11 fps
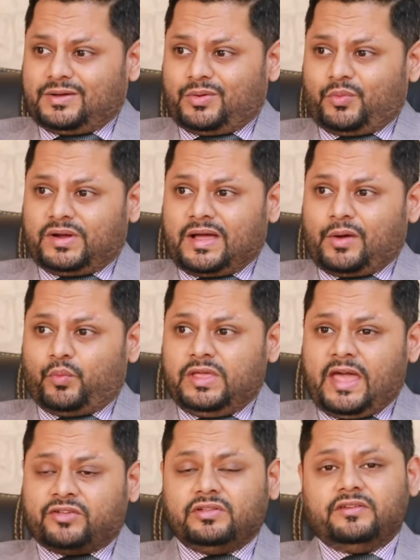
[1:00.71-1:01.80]
what we
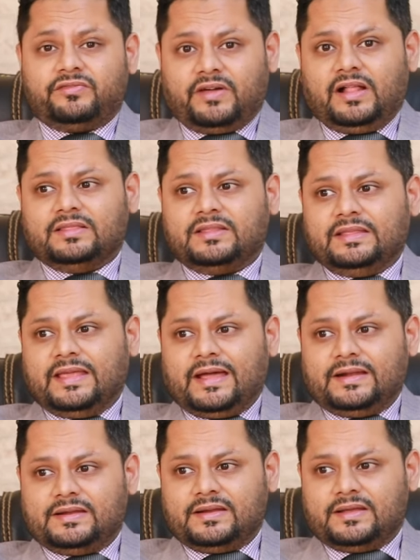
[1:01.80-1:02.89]
actually felt
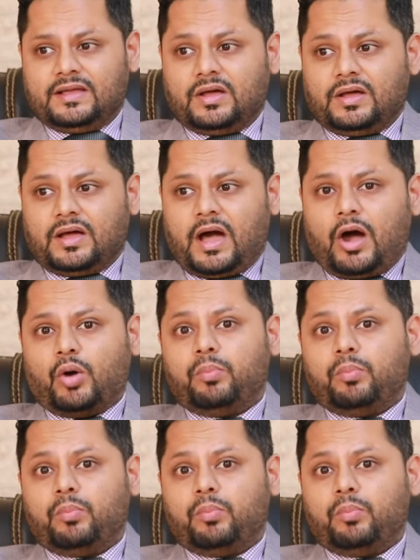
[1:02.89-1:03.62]
that our